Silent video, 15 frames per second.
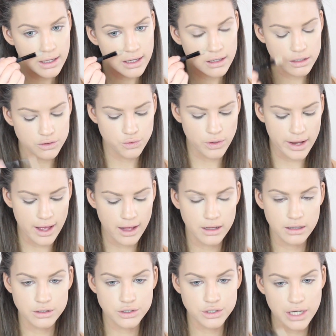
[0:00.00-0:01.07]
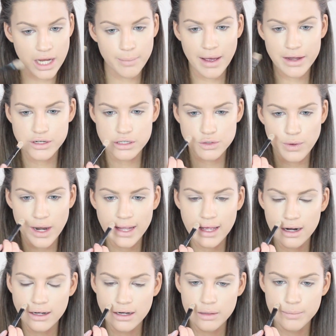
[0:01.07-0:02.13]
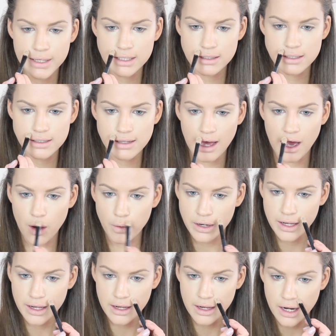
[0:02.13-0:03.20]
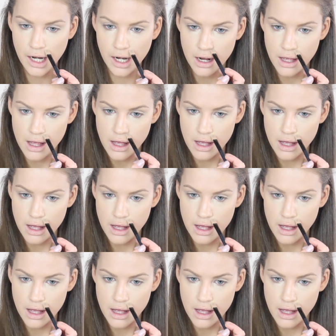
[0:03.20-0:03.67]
in a triangle shape. I just drag it a little bit down here